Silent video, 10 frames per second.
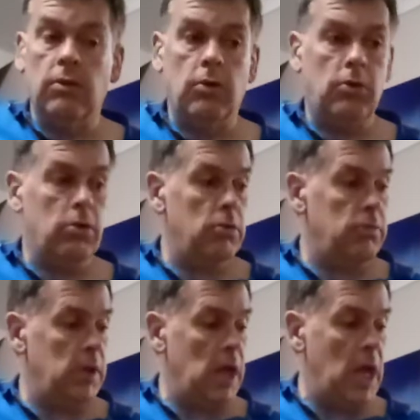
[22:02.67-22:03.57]
or
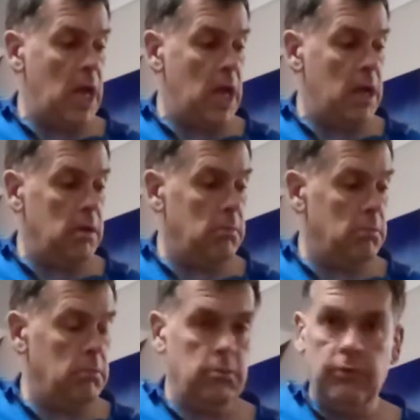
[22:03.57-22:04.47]

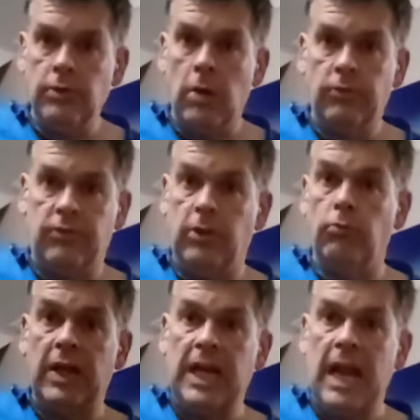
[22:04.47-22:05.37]
notes still
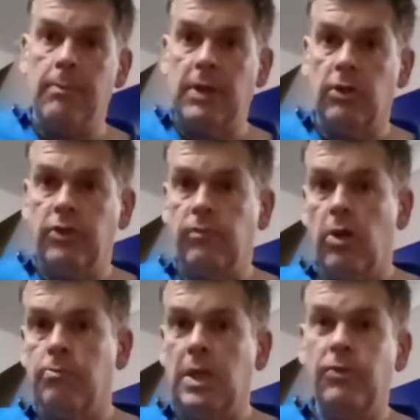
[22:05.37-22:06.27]
ringing out because you've
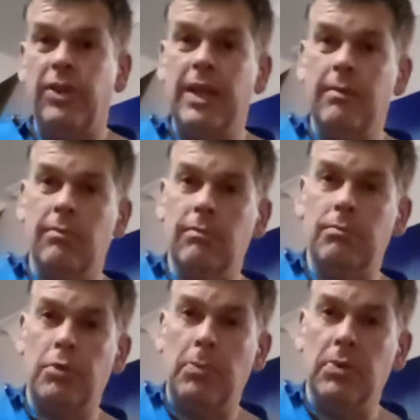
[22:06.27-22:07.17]
not muted it
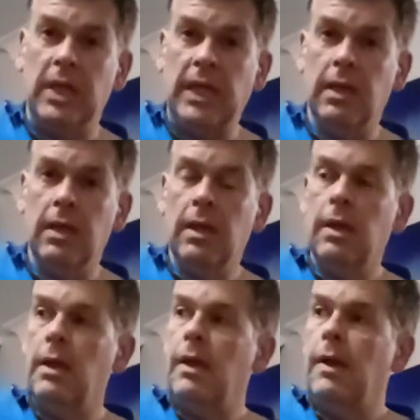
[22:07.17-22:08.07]
properly,
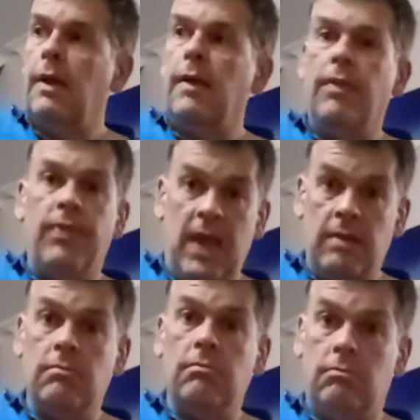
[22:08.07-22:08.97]

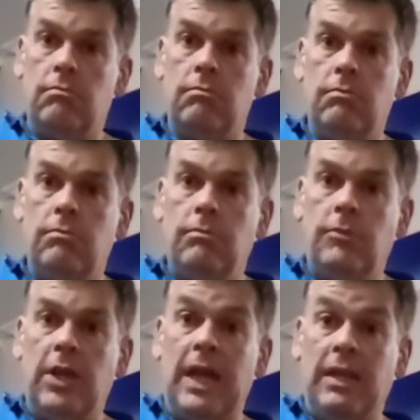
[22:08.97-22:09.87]
then
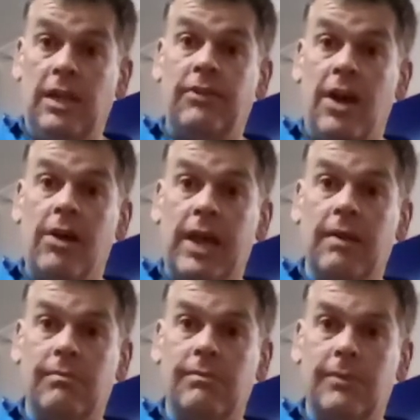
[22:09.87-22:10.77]
you're hitting your
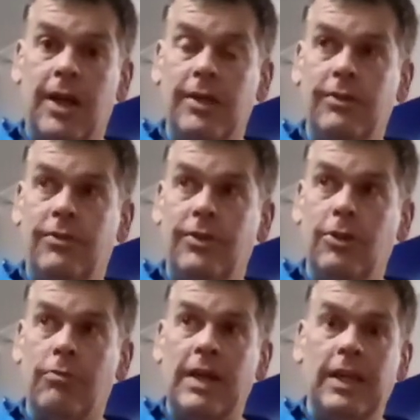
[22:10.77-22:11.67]
target and you're
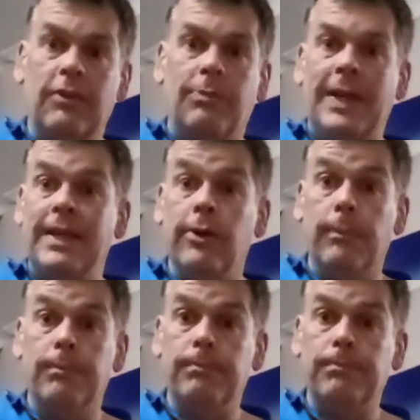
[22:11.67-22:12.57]
ready to speed it up